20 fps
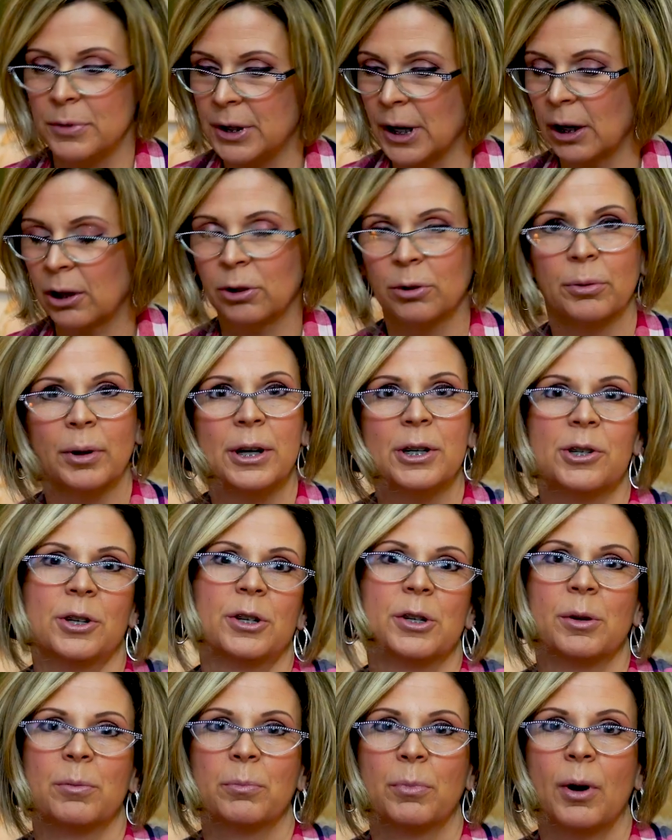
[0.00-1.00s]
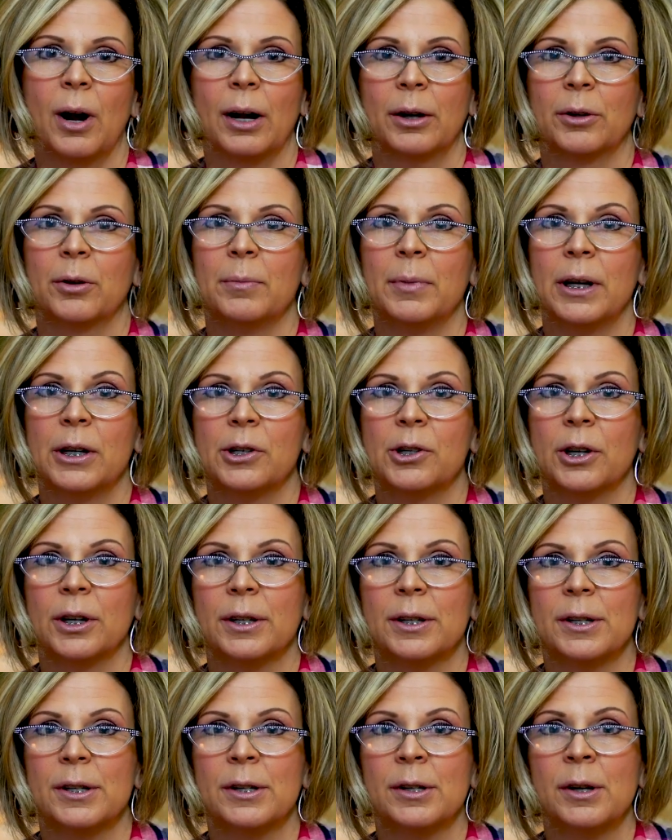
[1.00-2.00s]
declarations and
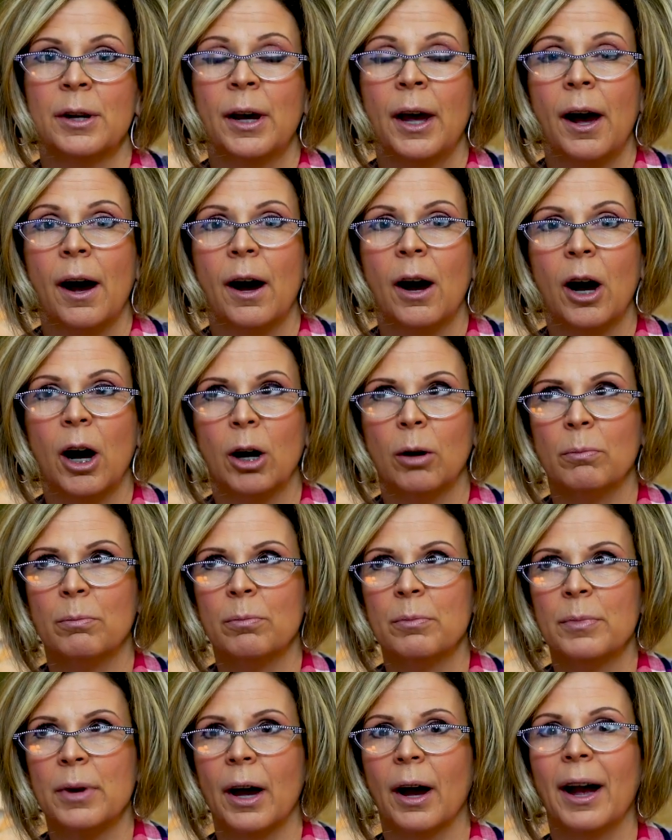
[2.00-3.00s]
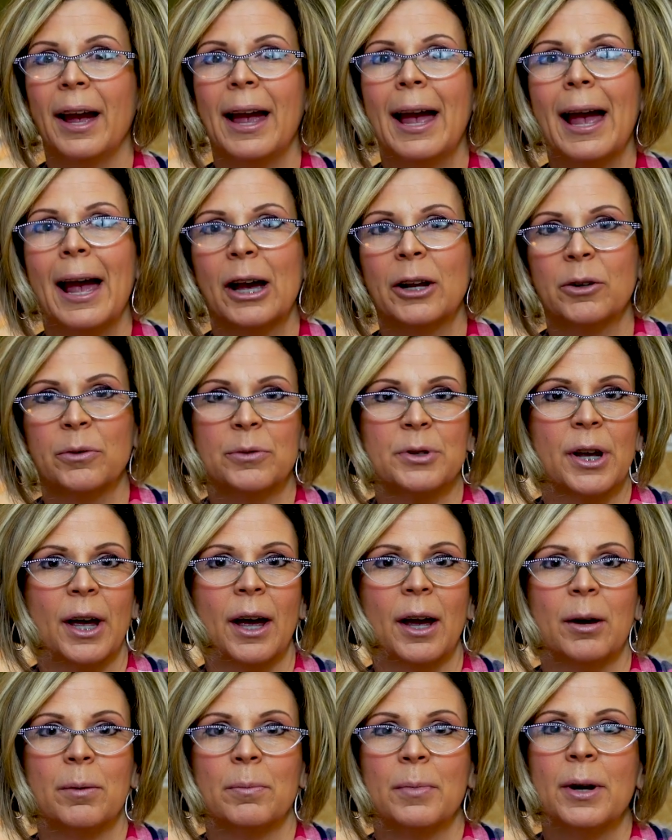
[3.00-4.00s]
proclamations ahead of
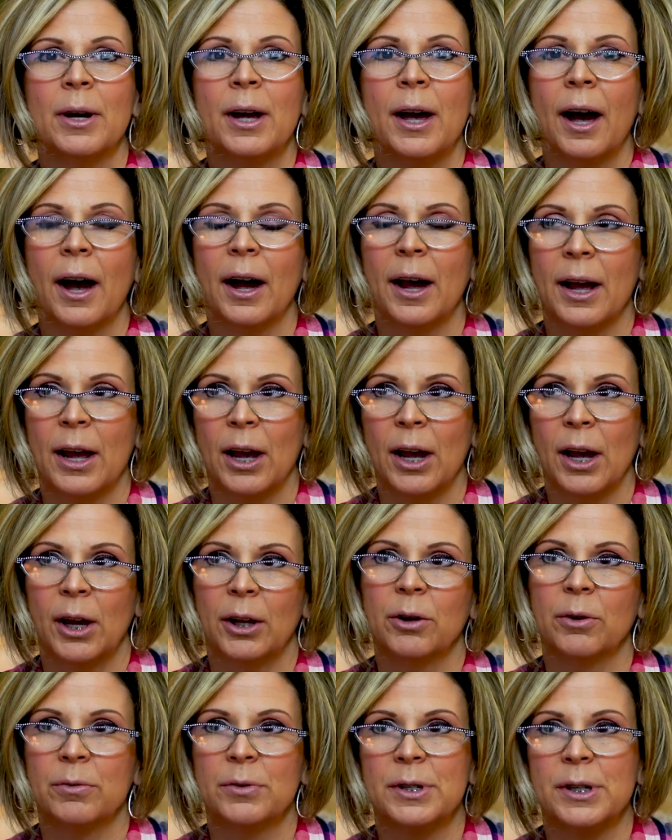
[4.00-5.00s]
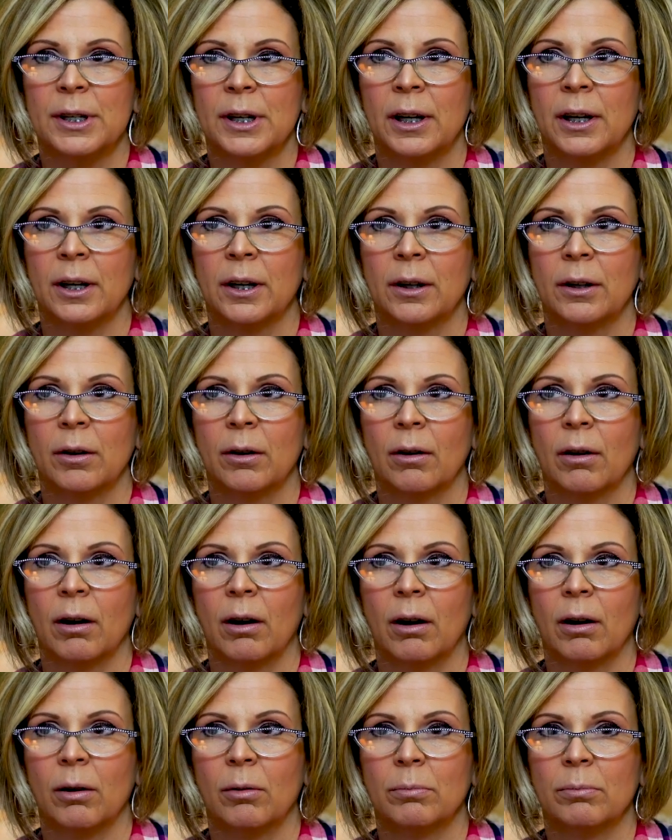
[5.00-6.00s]
time, ahead of seeing
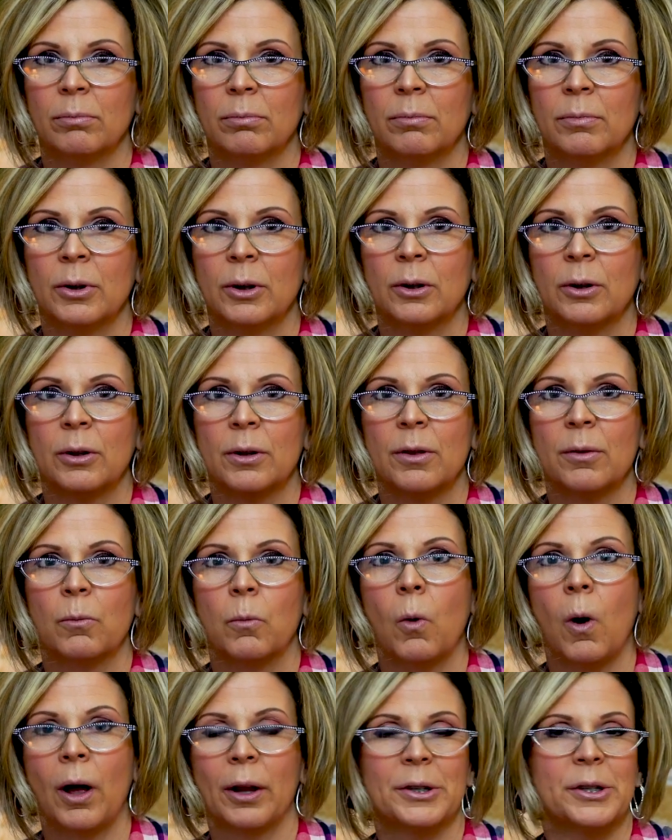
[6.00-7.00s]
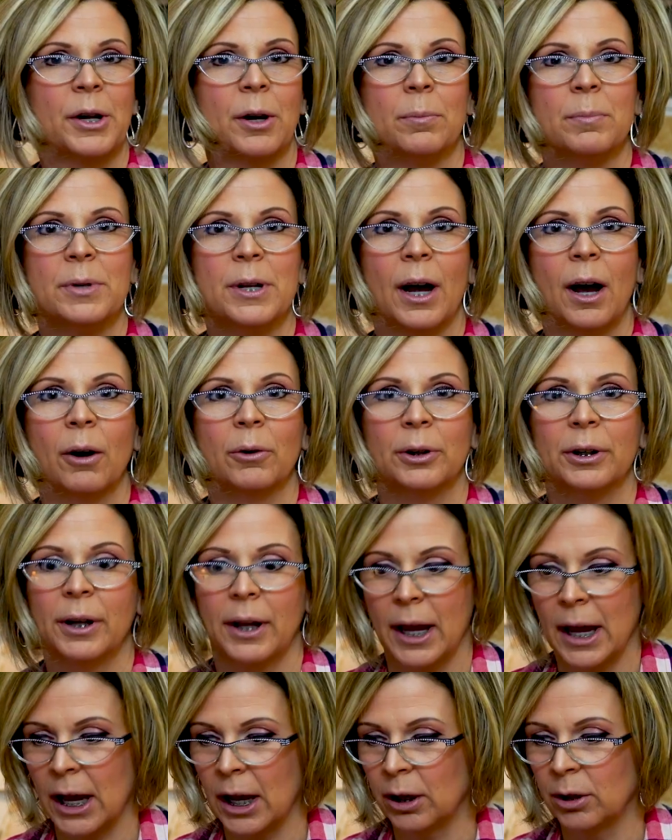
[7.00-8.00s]
walls come down and
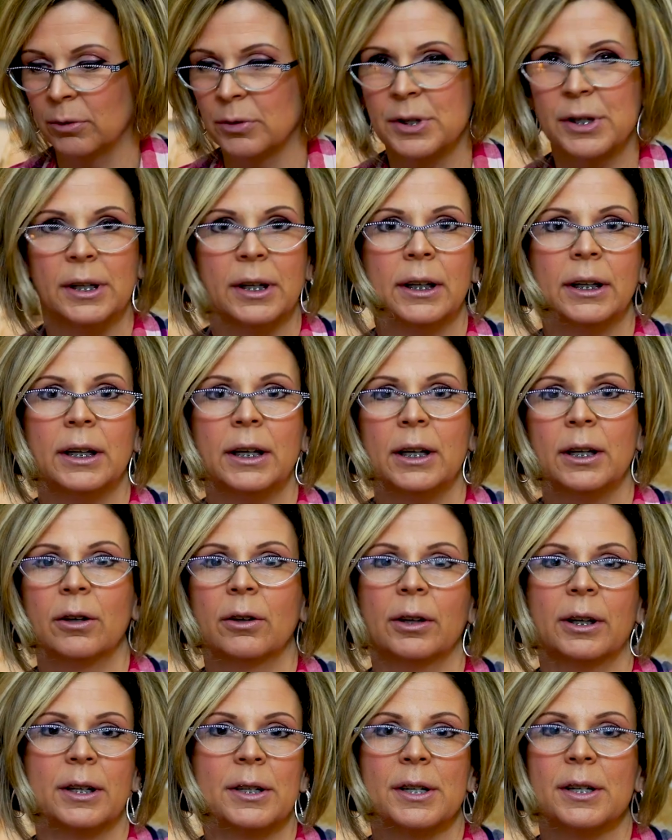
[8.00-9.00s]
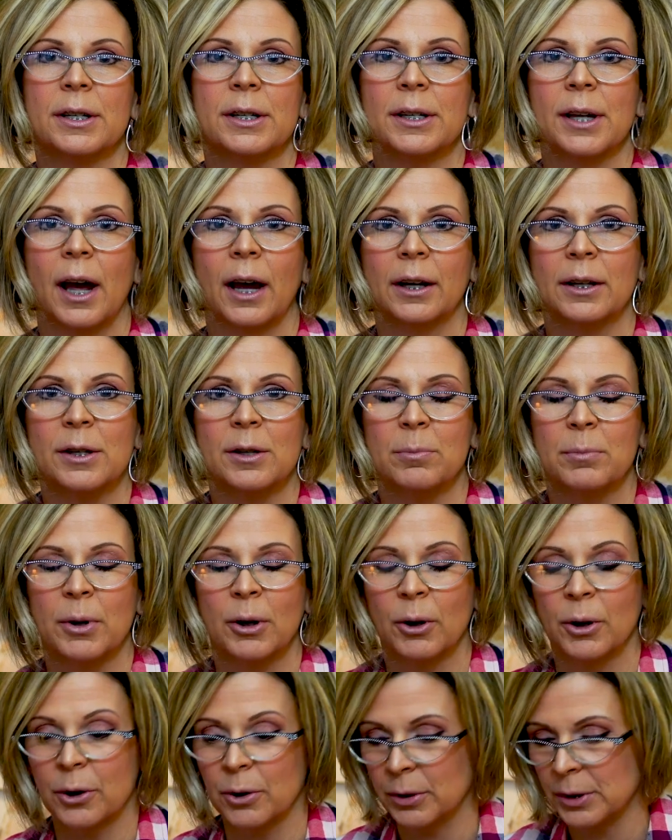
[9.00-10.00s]
ahead of seeing healings and signs and
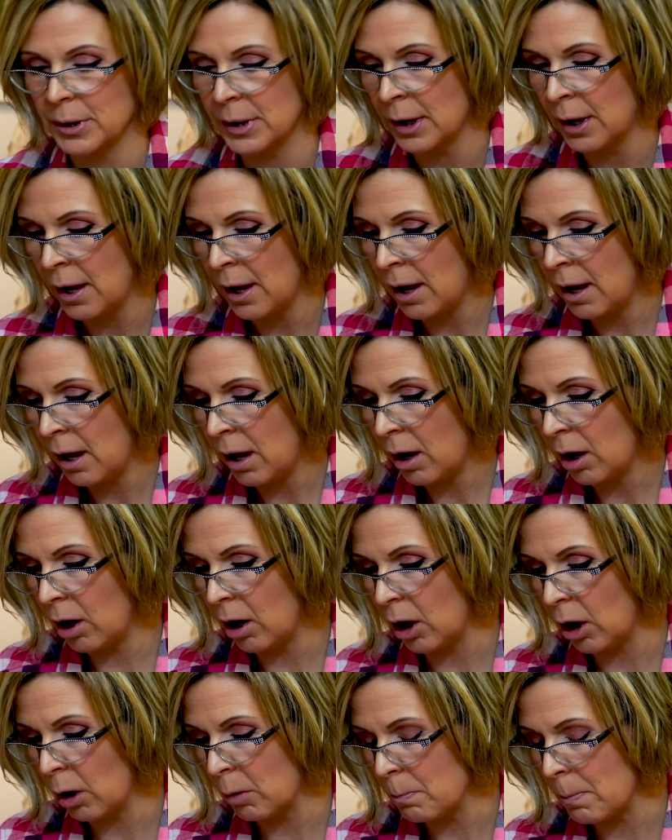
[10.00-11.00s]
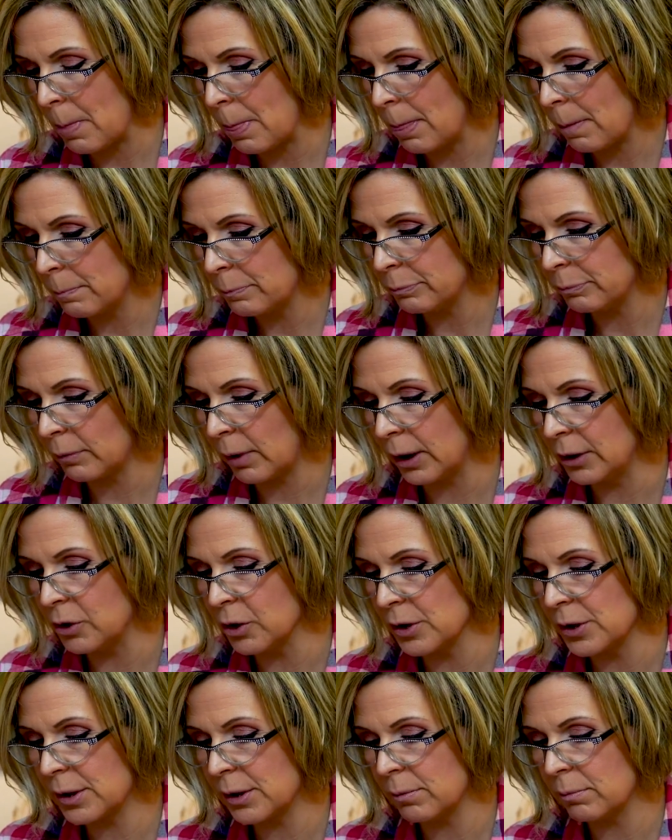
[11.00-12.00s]
miracles. I
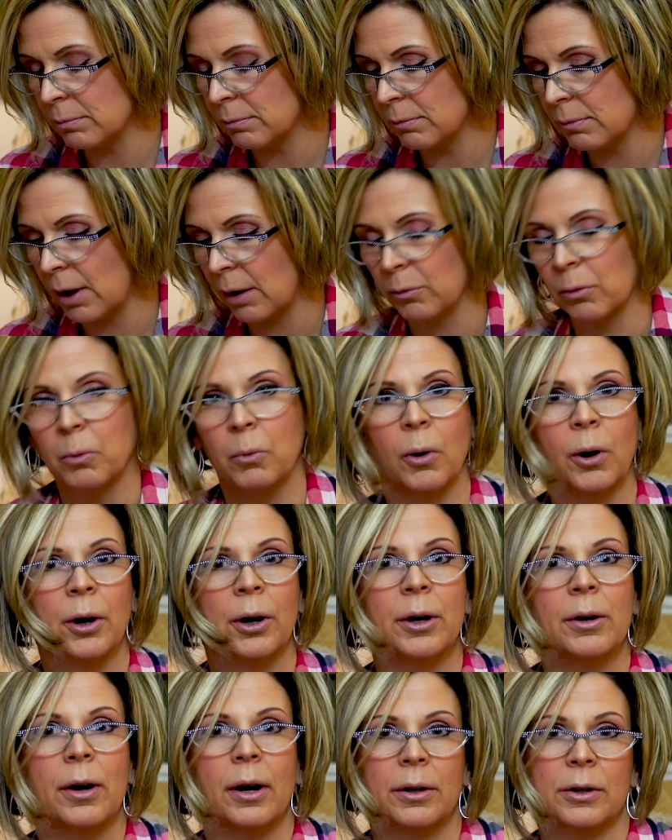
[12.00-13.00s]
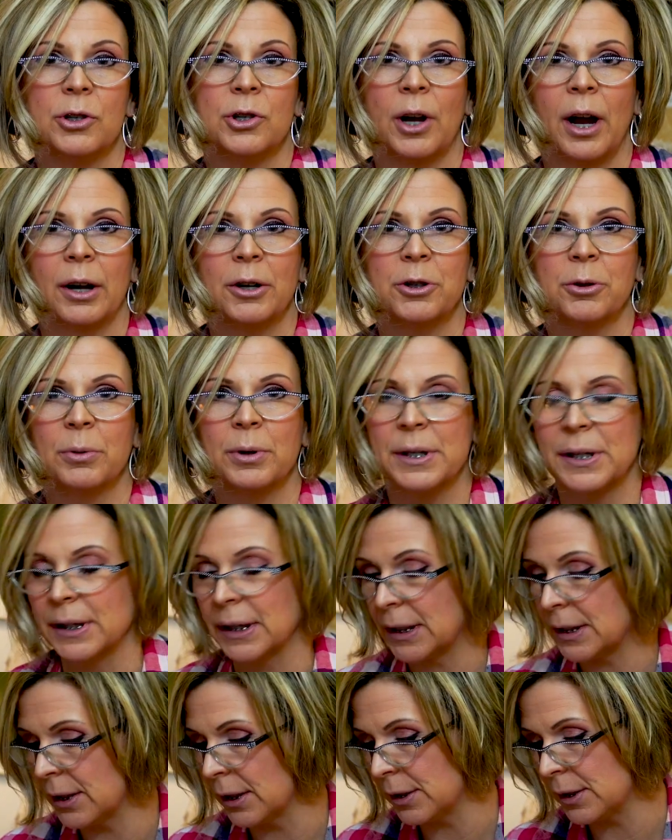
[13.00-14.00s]
just have a word in Joshua
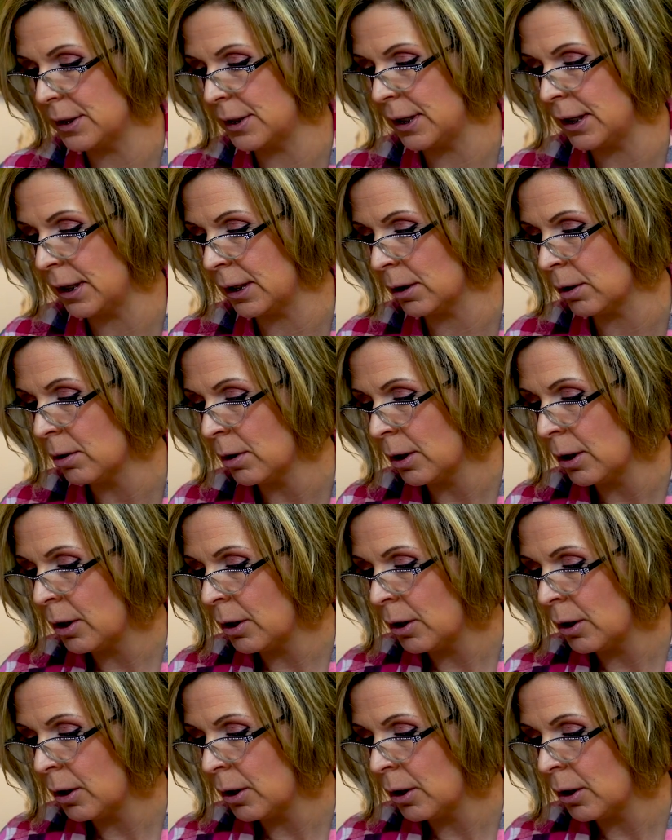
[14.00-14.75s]
6:16.